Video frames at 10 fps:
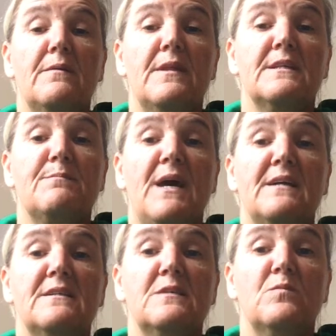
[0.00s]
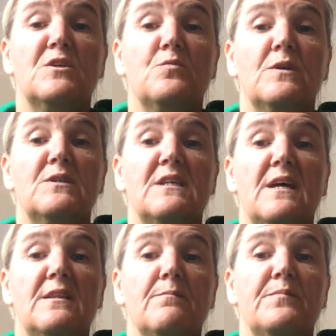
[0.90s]
there's patterns in which we
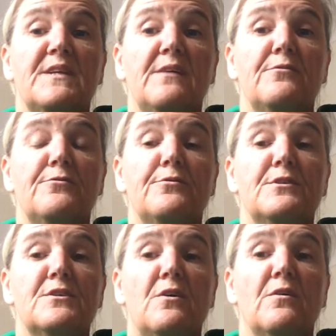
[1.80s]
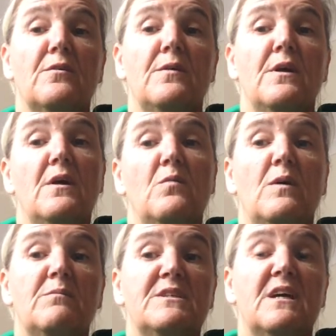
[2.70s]
say them, done through song.
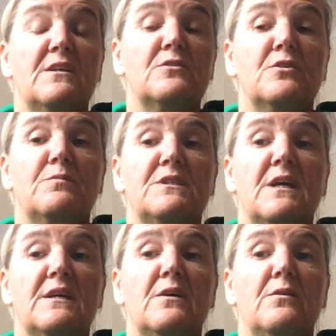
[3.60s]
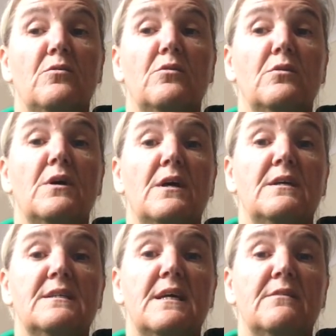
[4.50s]
1 potato, 2 potato, or
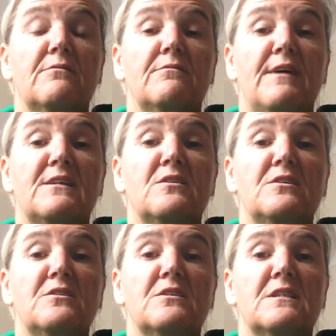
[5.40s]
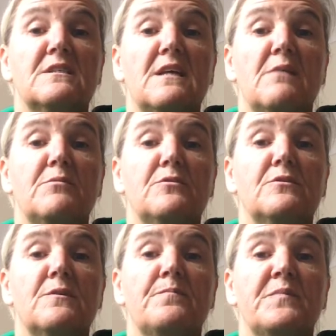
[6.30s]
10 fat sausages
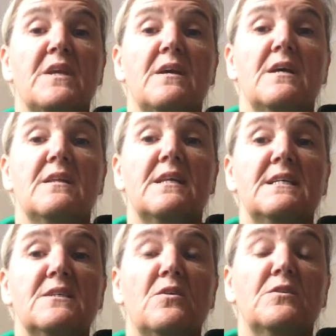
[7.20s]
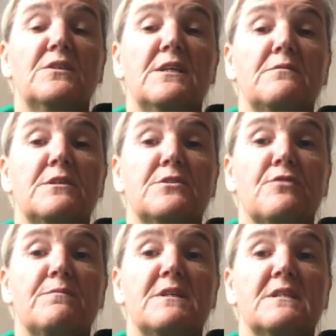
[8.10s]
examples. These content
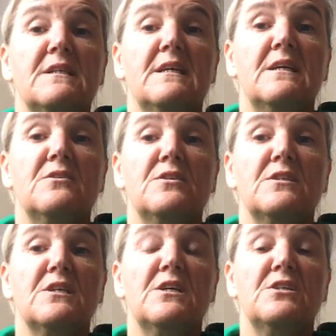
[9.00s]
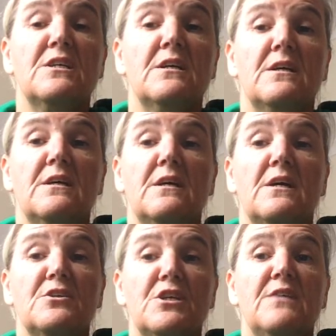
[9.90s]
descriptors link into the
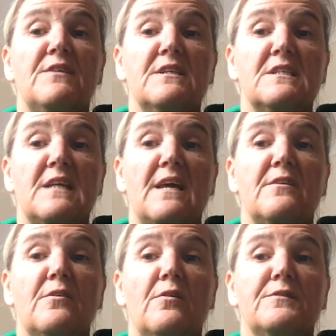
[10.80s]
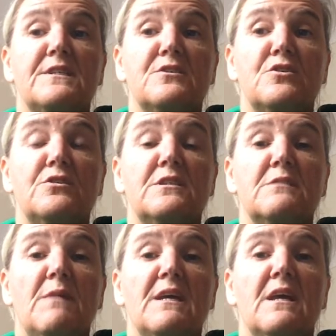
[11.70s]
achieving standard of
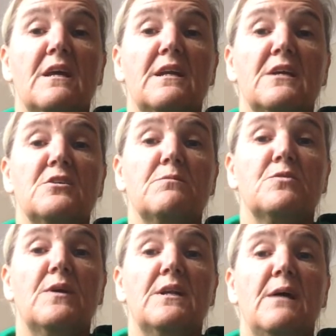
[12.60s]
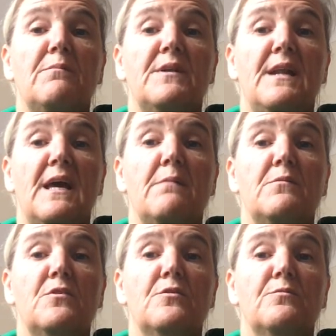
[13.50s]
students making connection between number,
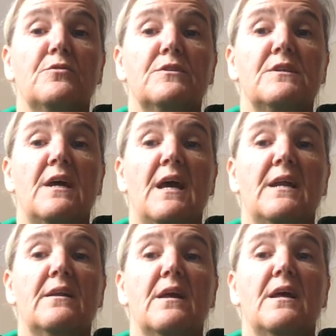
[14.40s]
name, numerals and